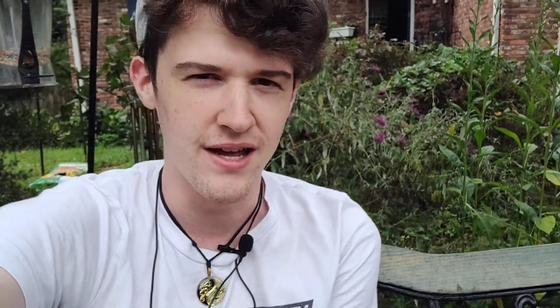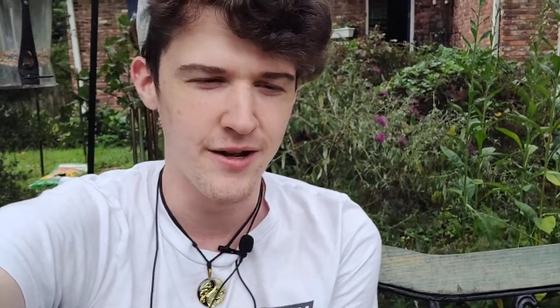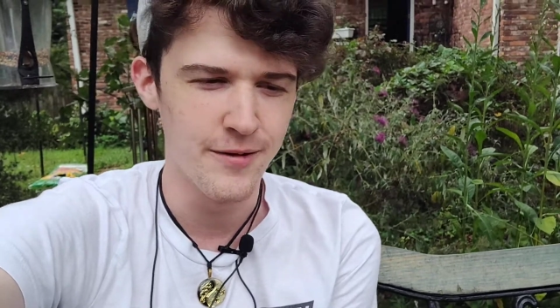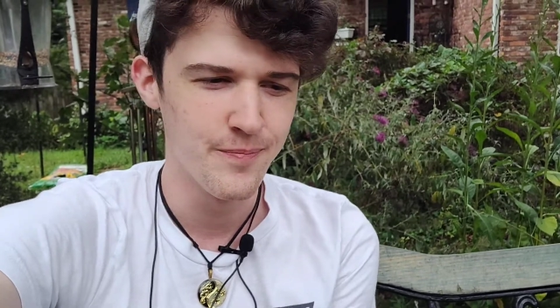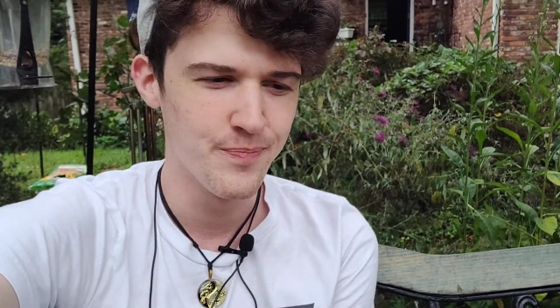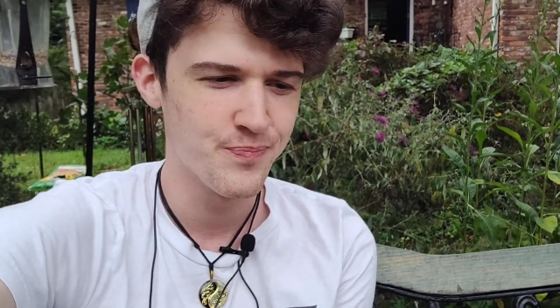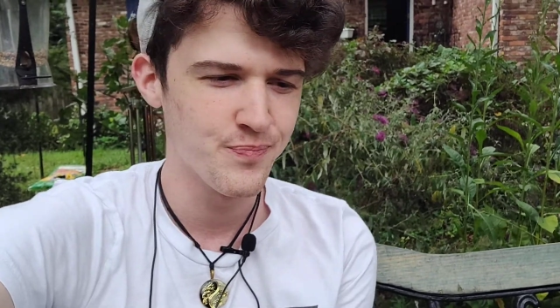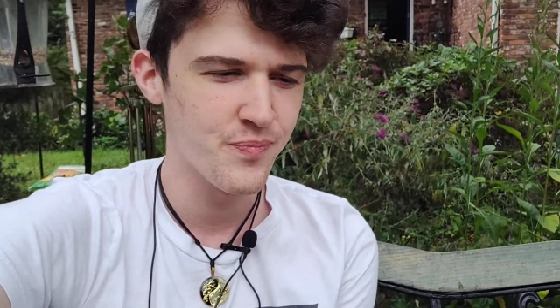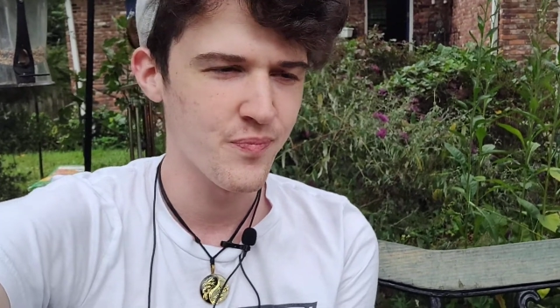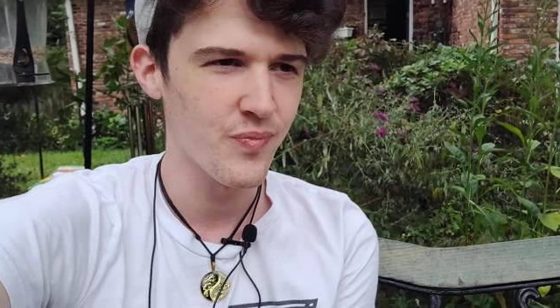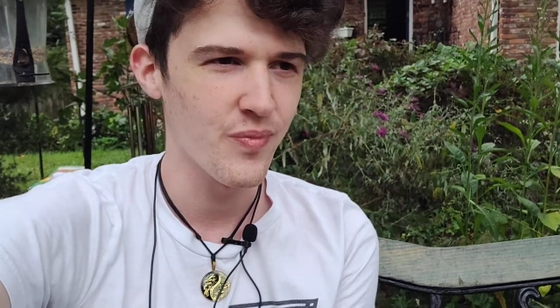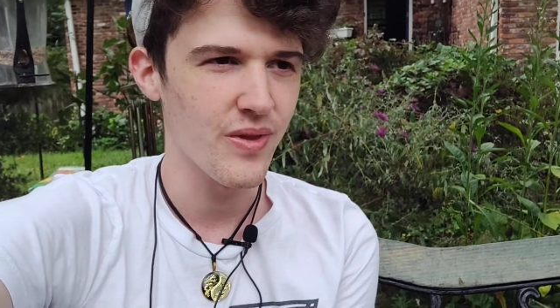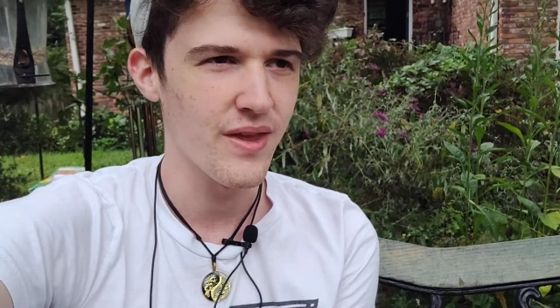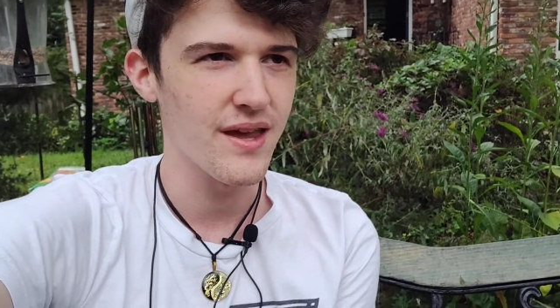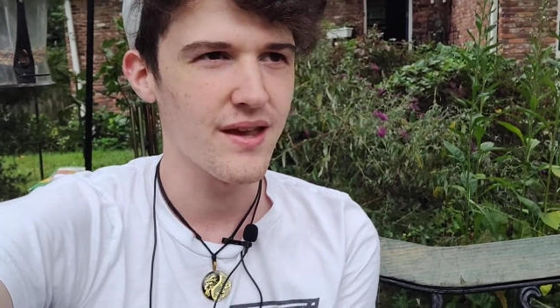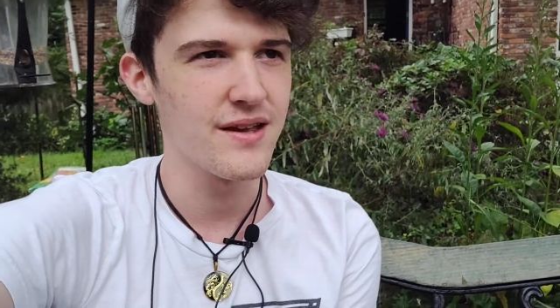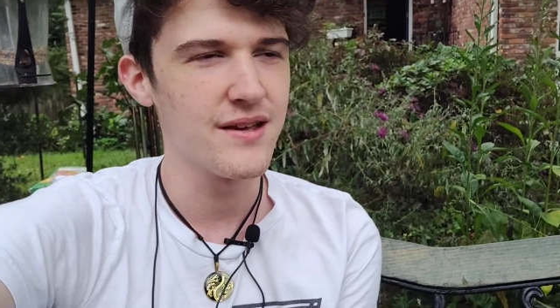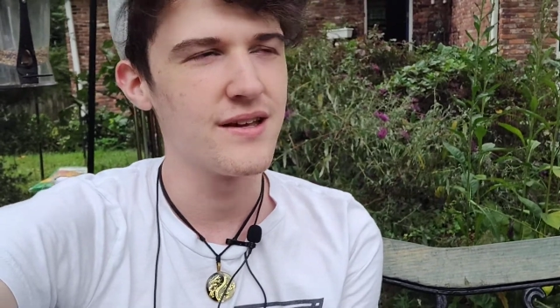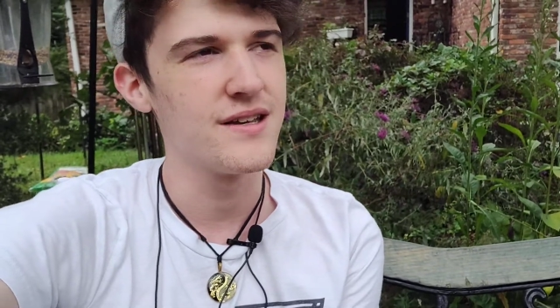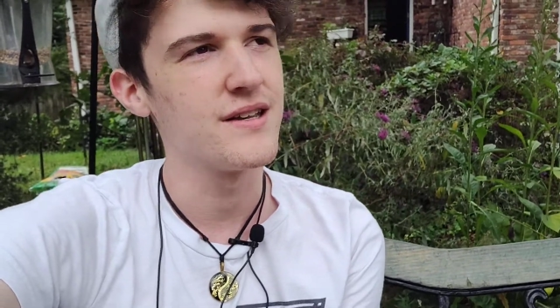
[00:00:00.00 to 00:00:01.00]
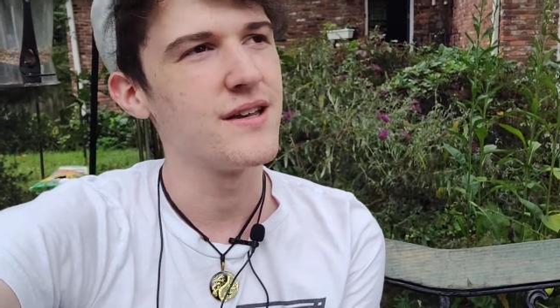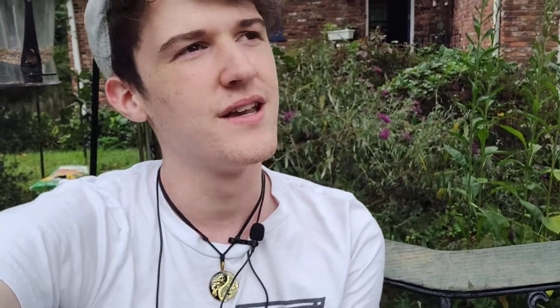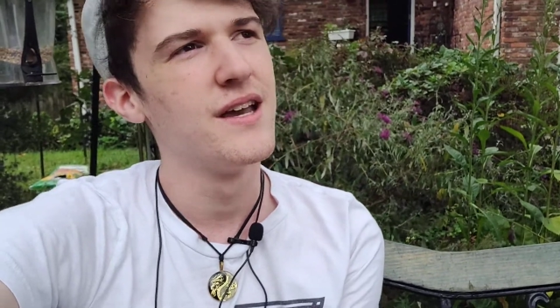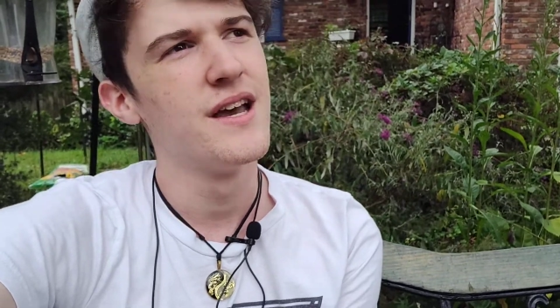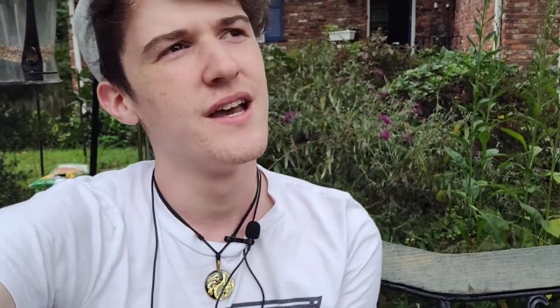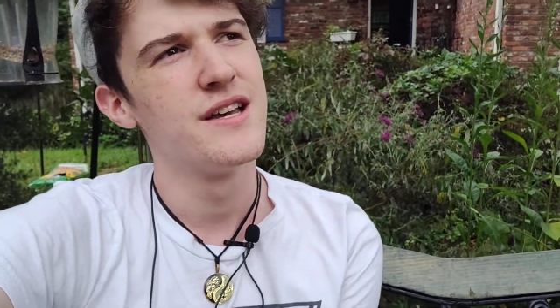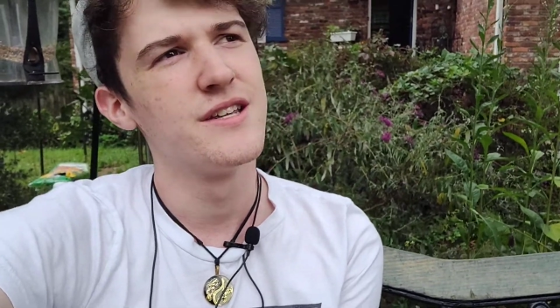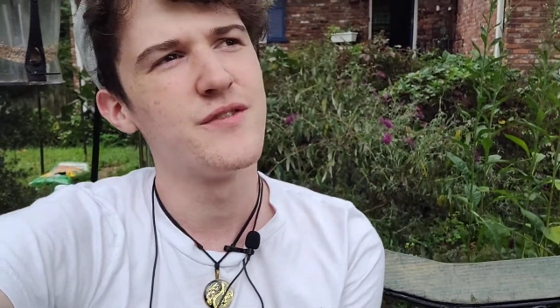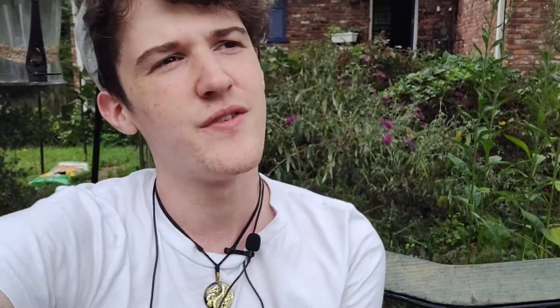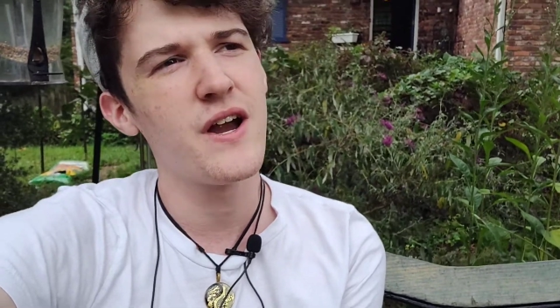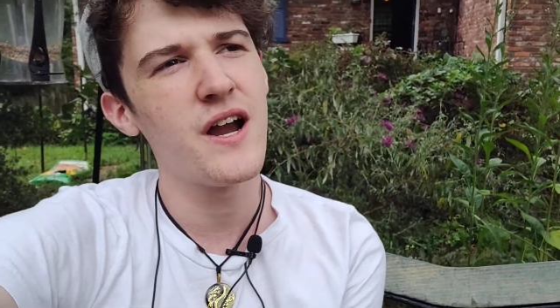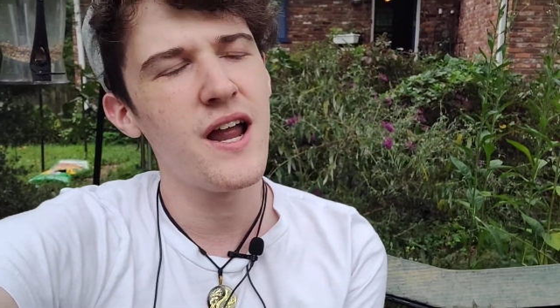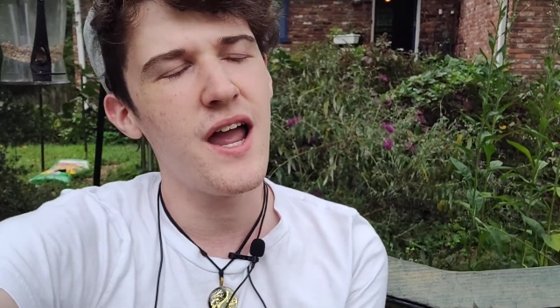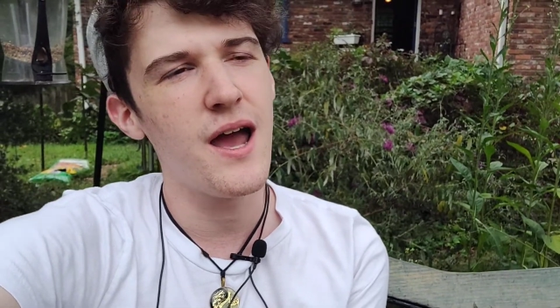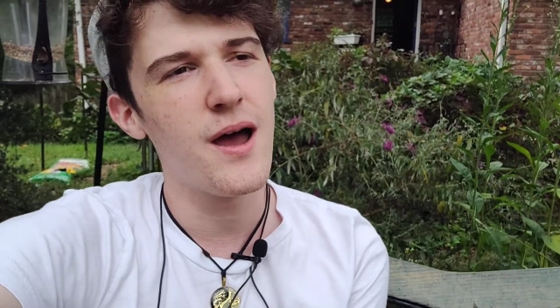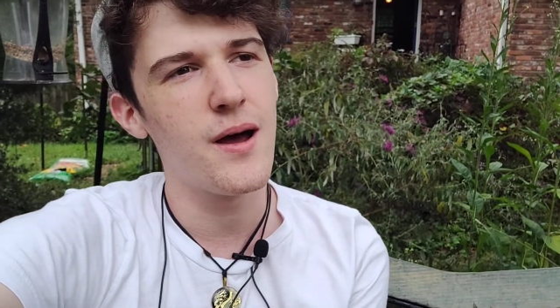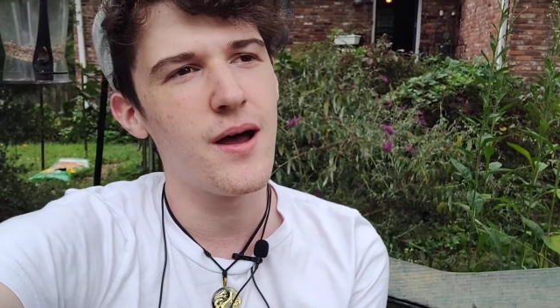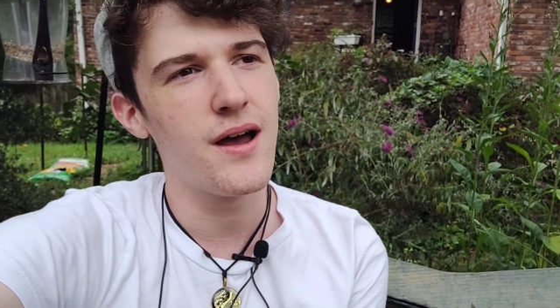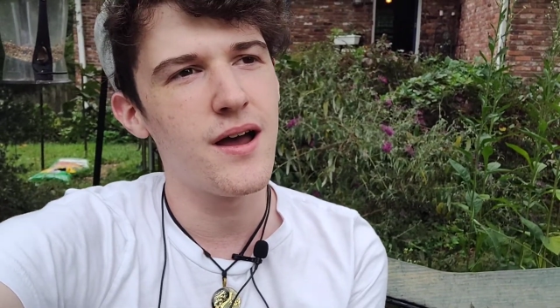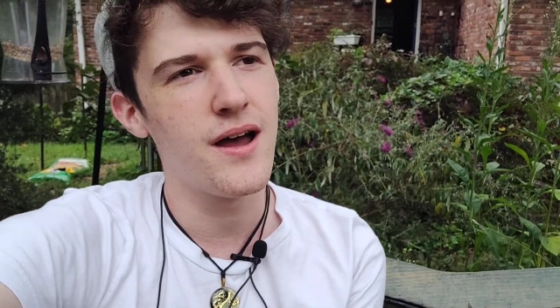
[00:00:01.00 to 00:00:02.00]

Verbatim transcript: It was very